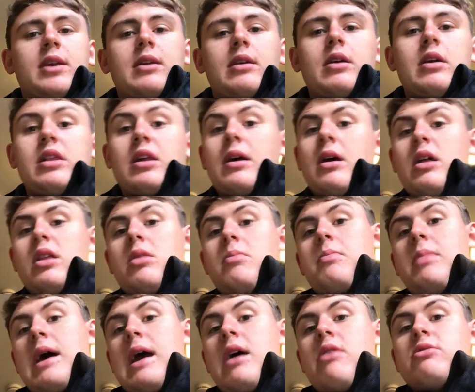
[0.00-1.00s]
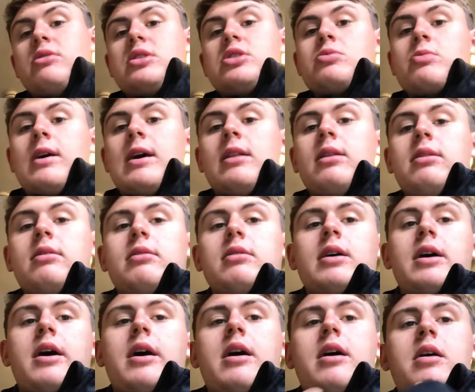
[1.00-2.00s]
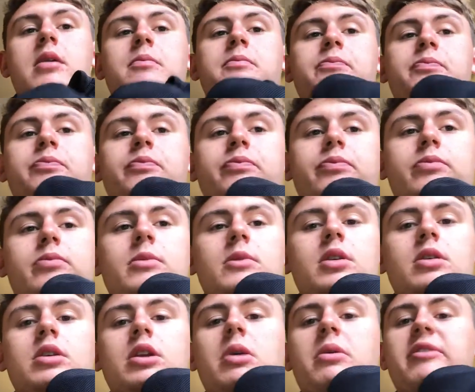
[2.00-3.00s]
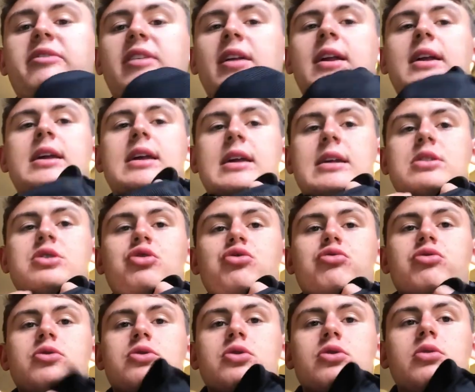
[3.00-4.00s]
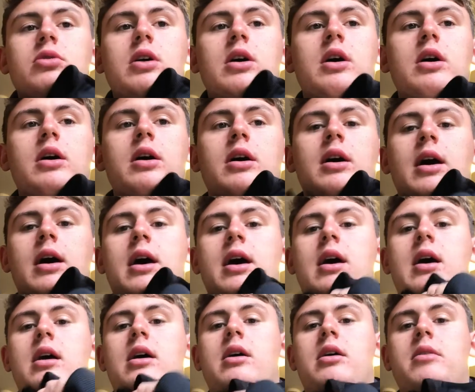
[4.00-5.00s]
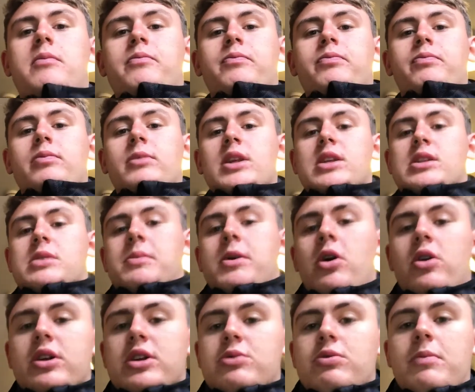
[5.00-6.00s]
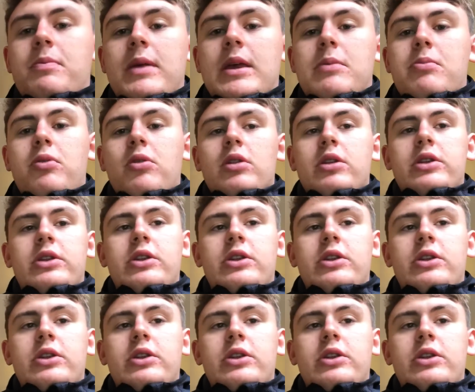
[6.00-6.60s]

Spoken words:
And parents as well. I feel like it is crucial to be honest with people,